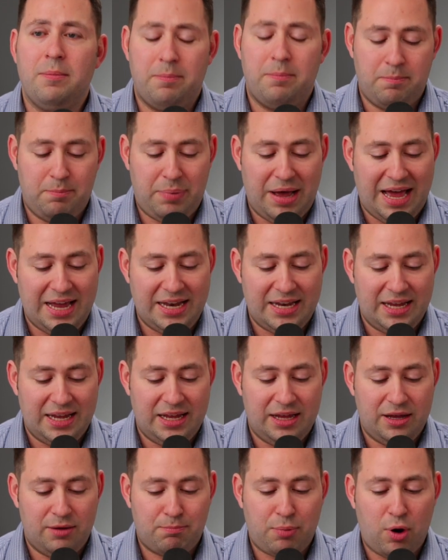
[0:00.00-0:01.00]
But
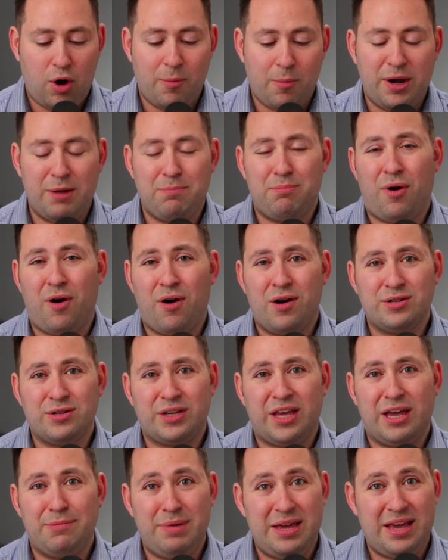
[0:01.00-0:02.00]
permanent bars
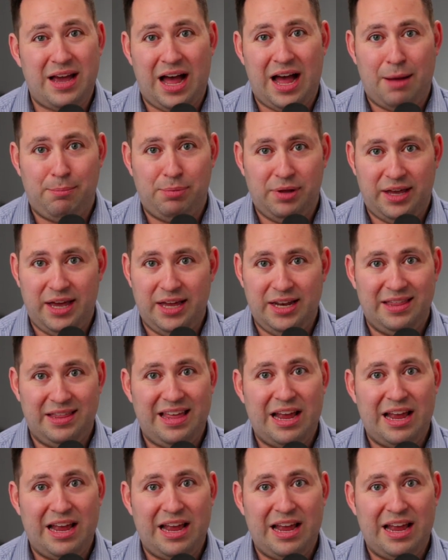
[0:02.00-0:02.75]
can be complicated.